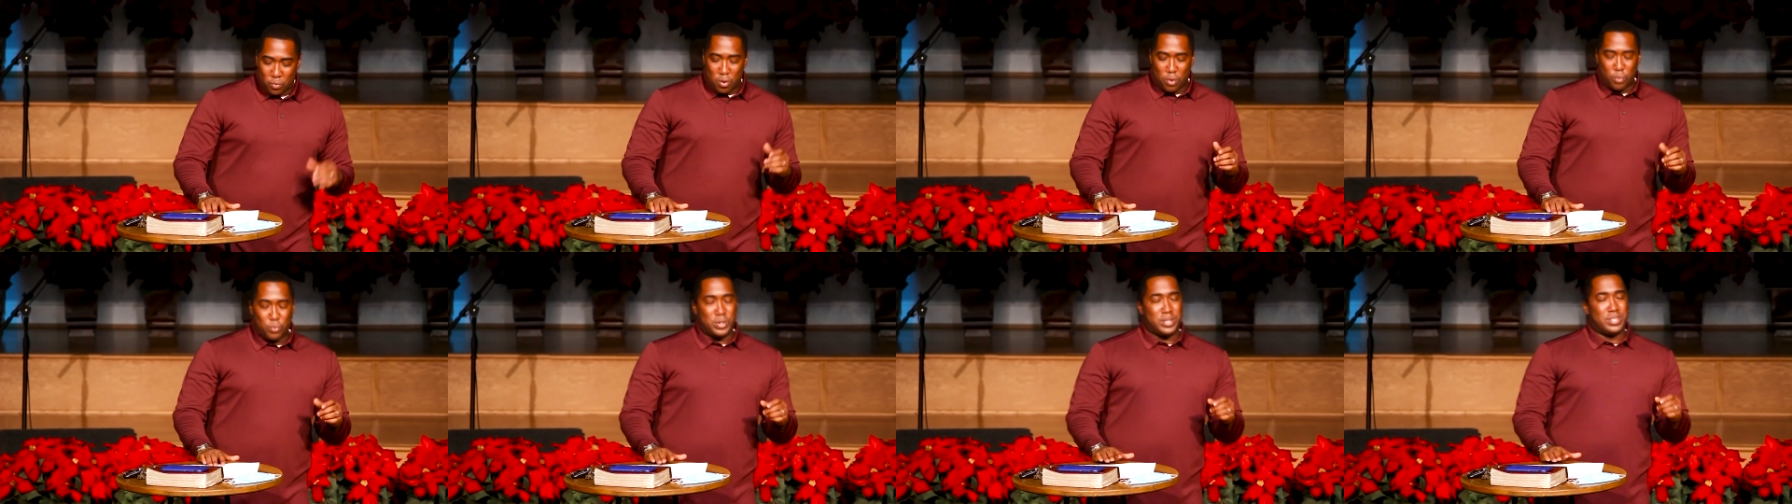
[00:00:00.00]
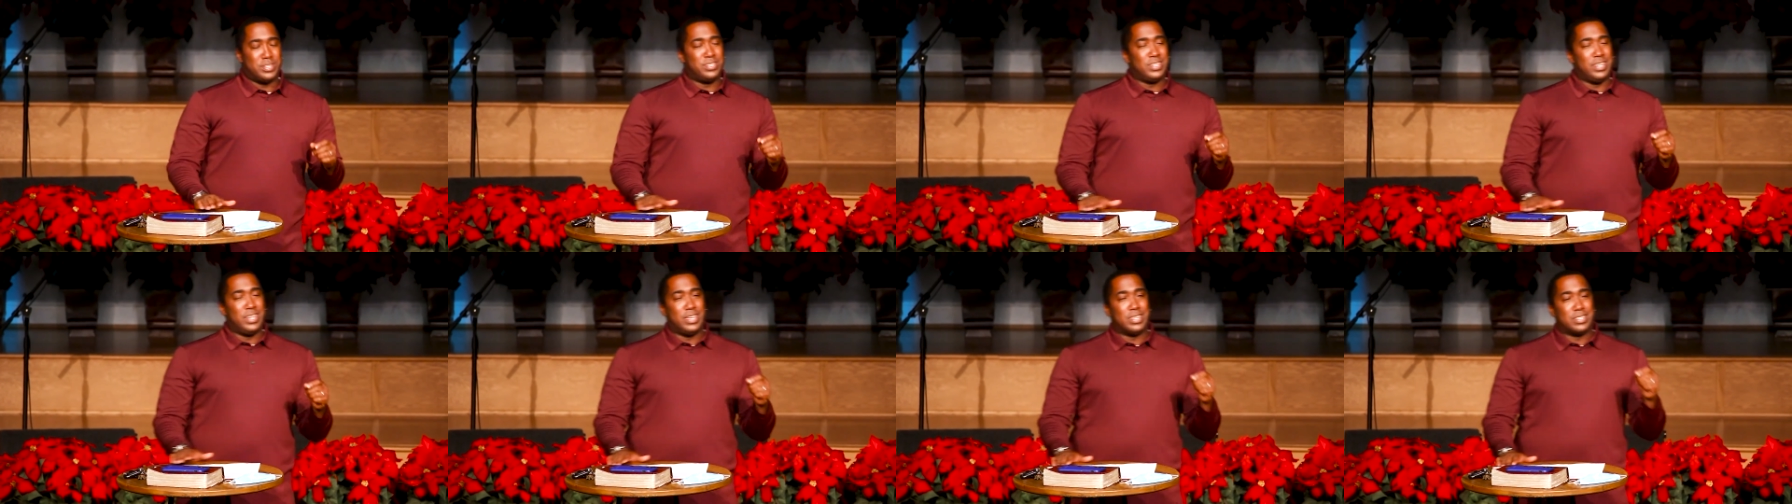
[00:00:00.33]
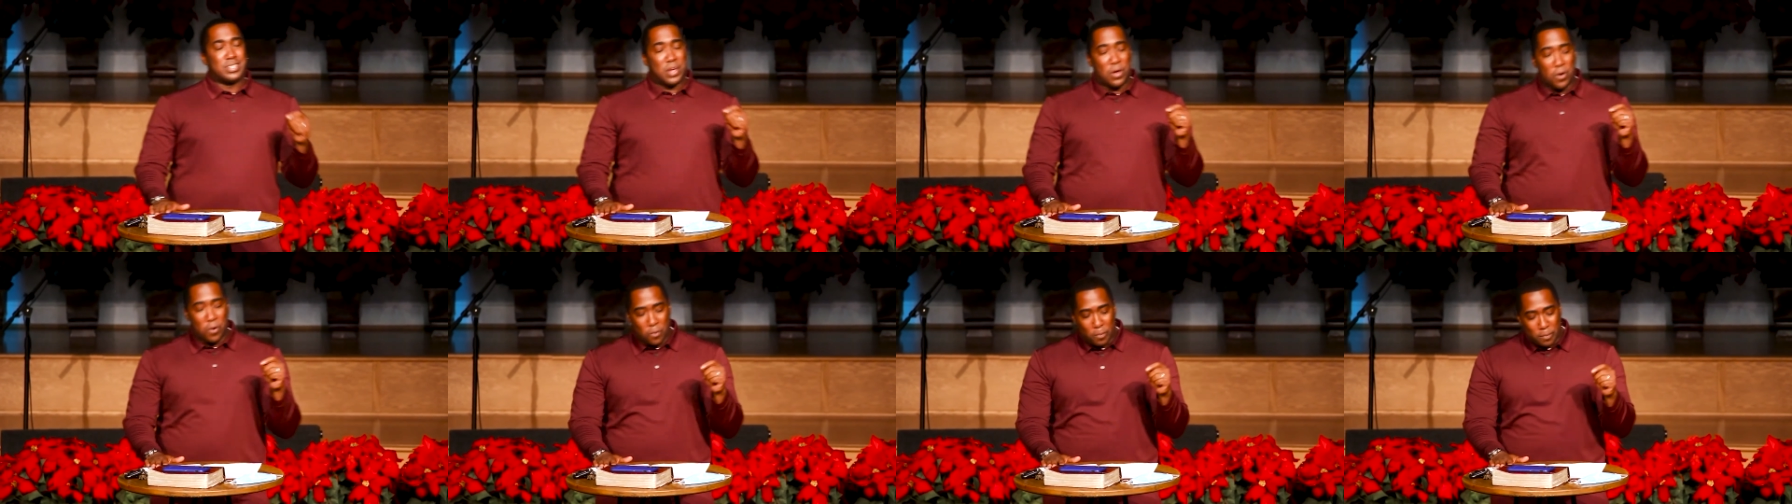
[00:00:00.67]
what we see
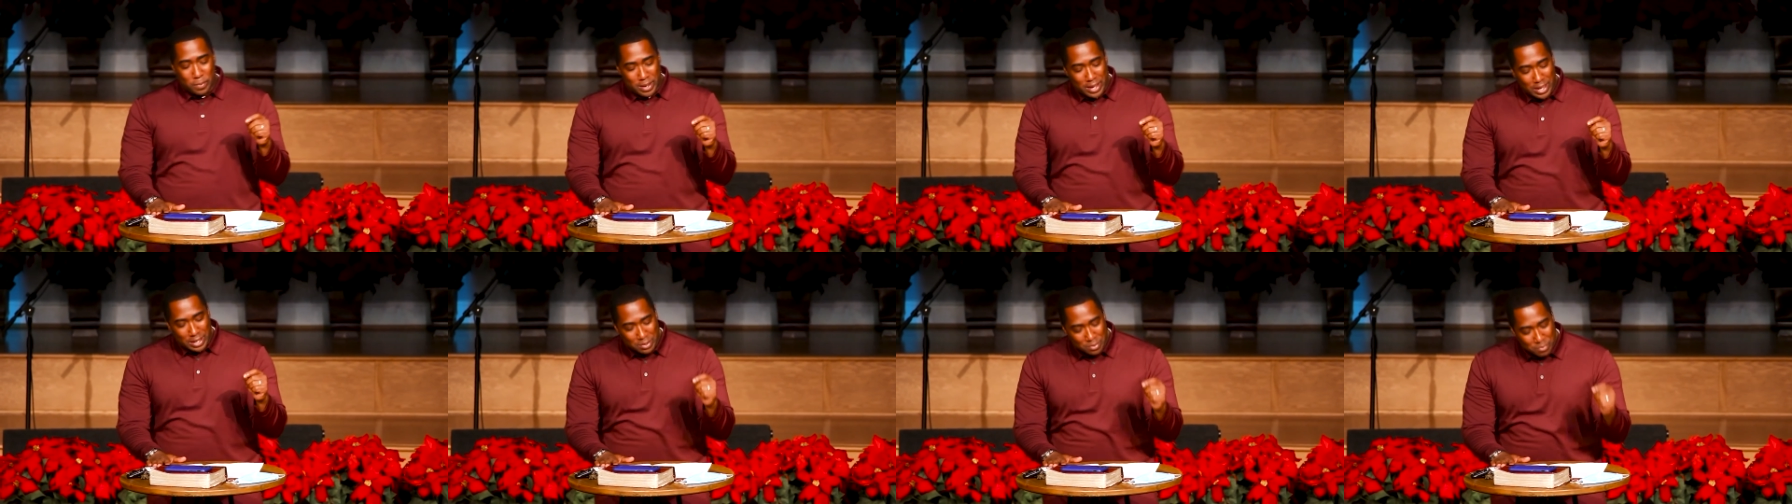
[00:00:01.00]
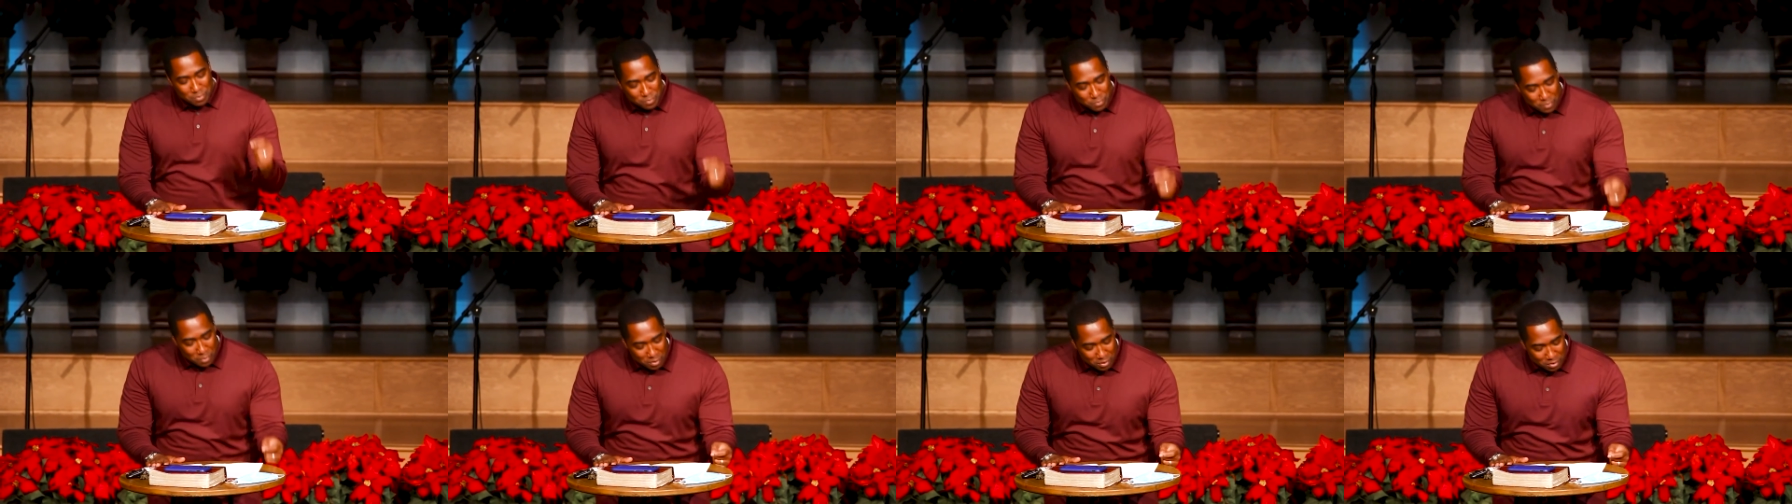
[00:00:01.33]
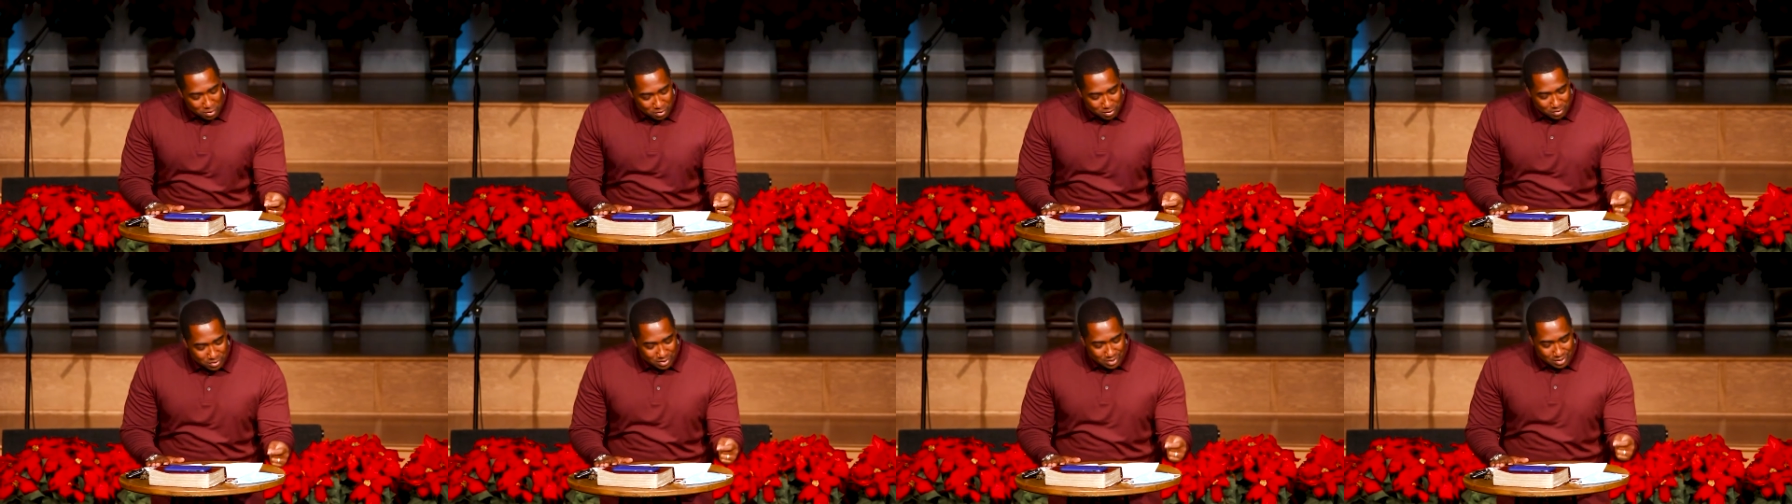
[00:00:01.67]
is hope being
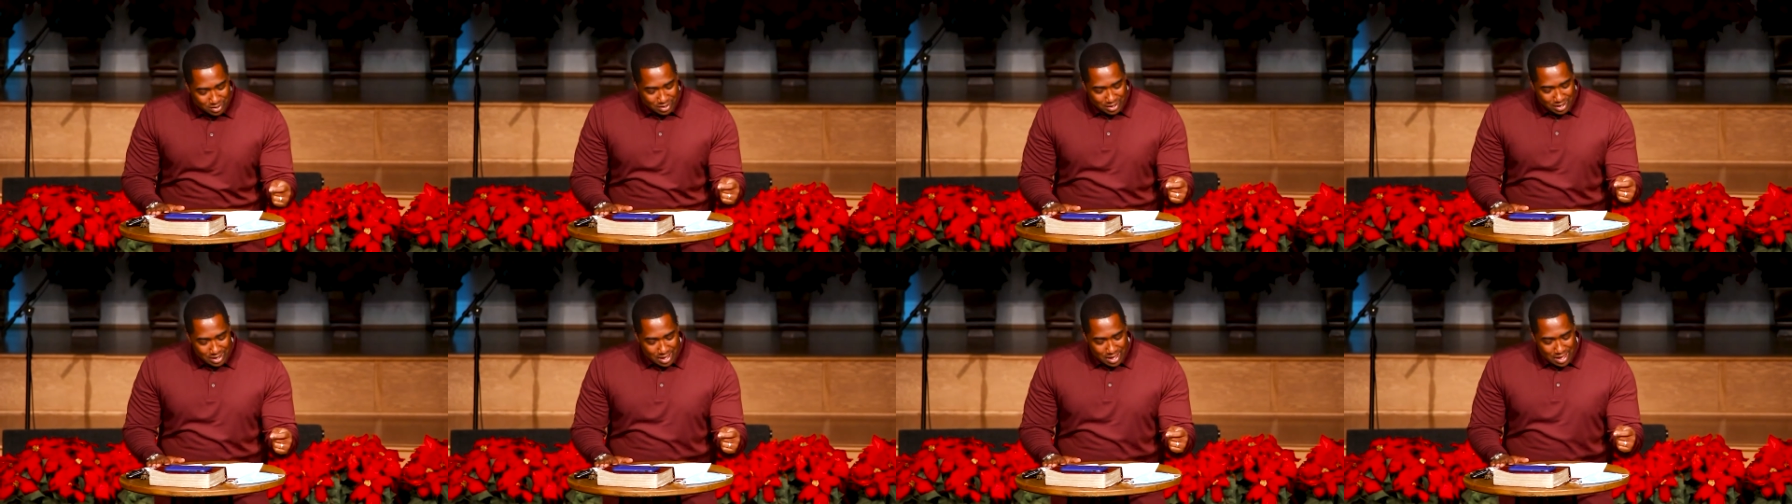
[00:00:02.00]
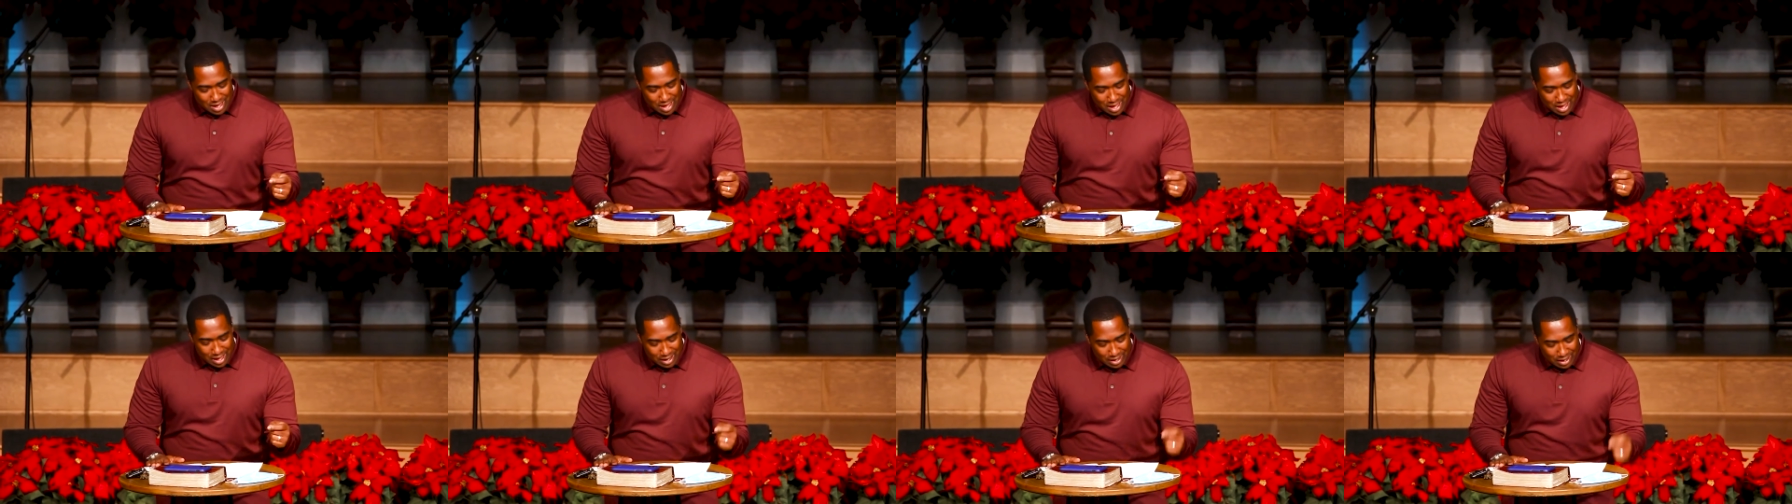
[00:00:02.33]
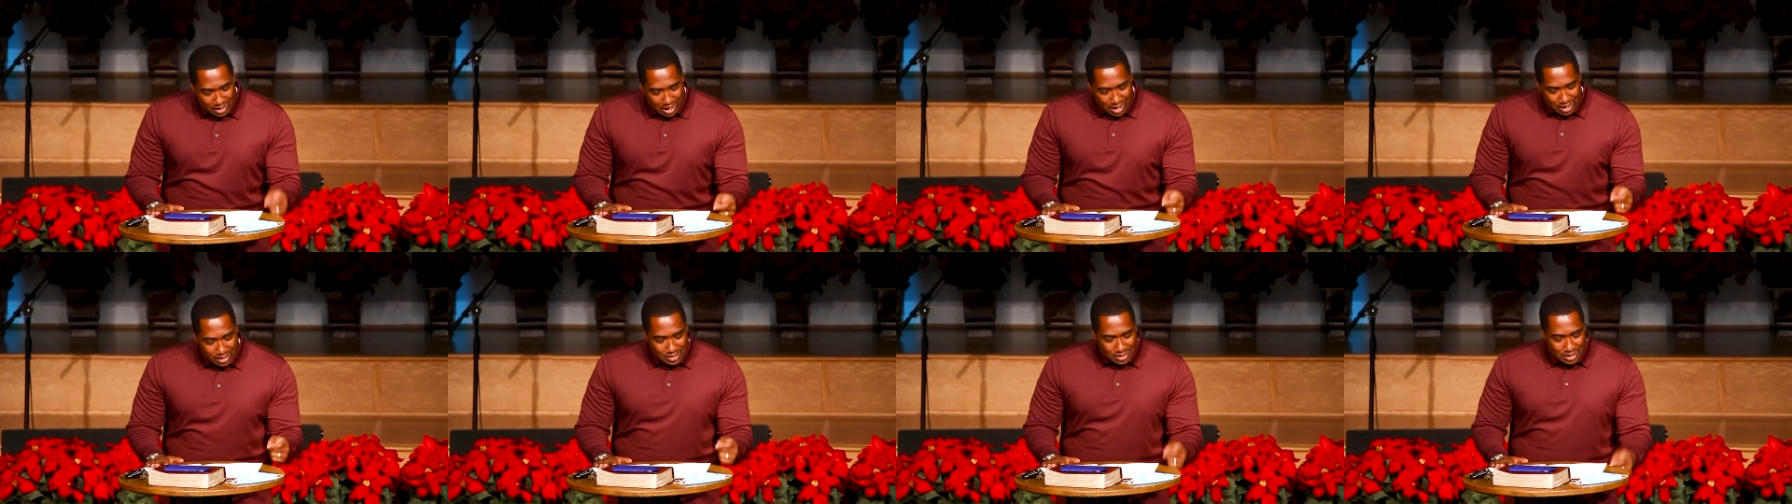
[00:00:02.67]
deferred
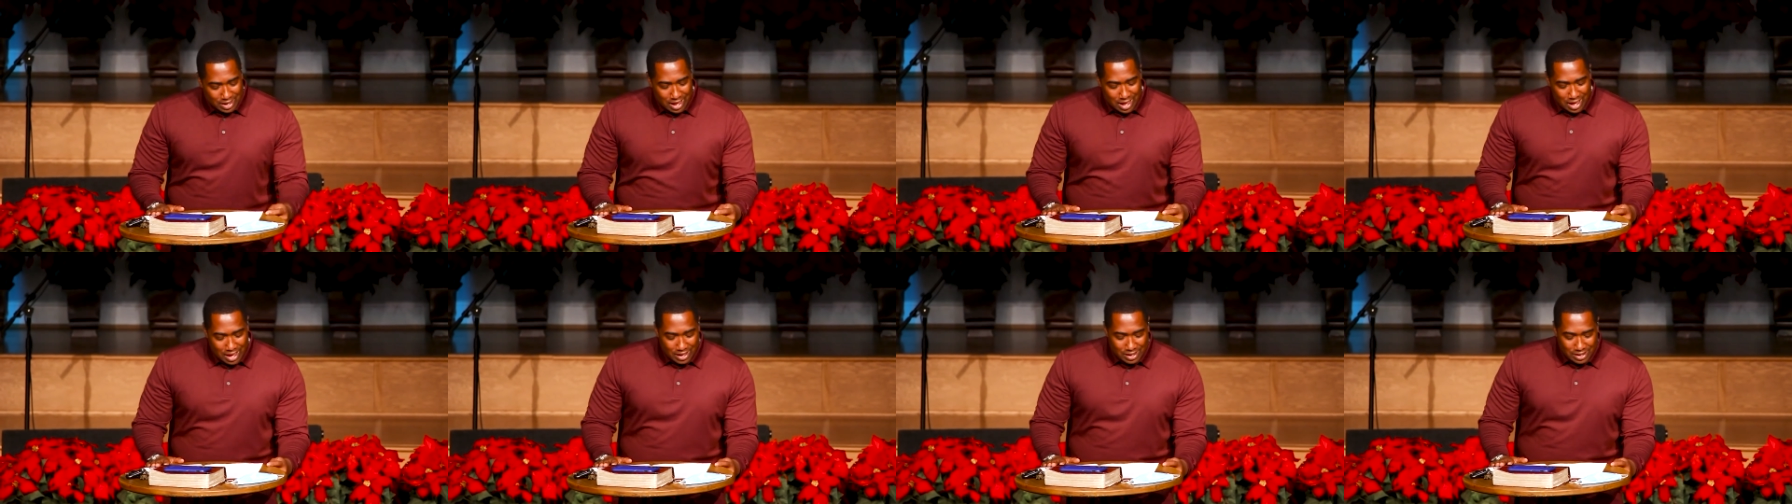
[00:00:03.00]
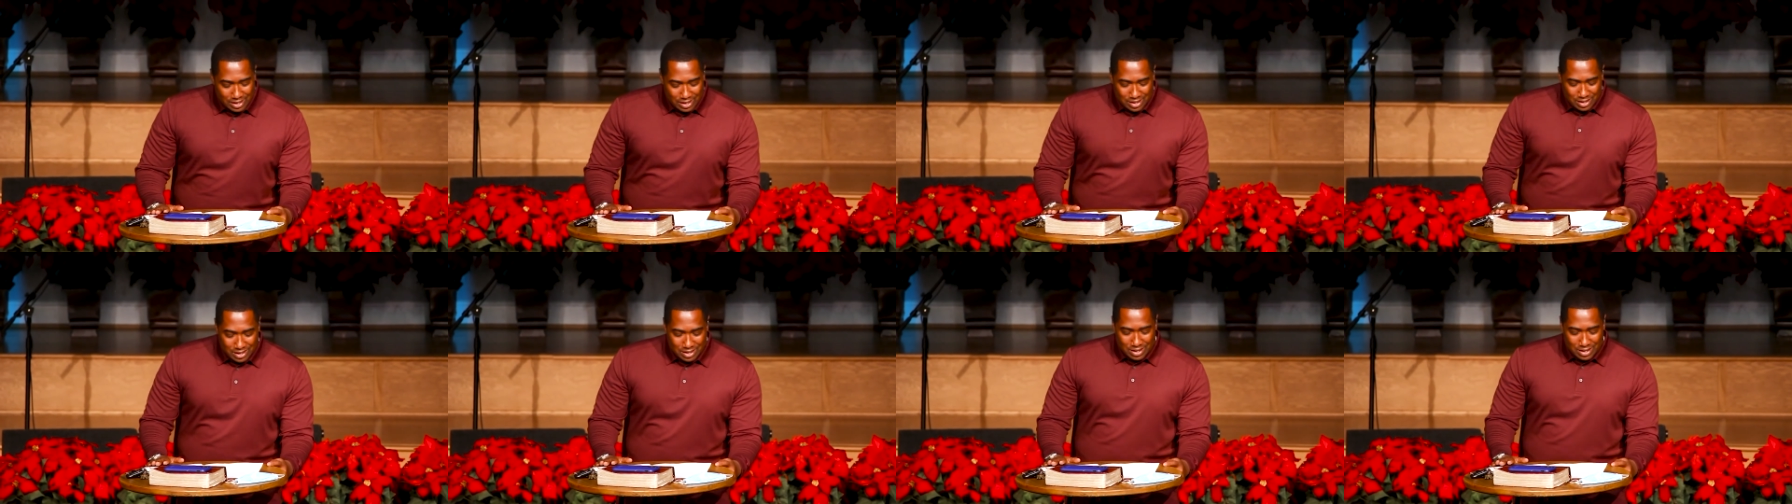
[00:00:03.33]
and not denied.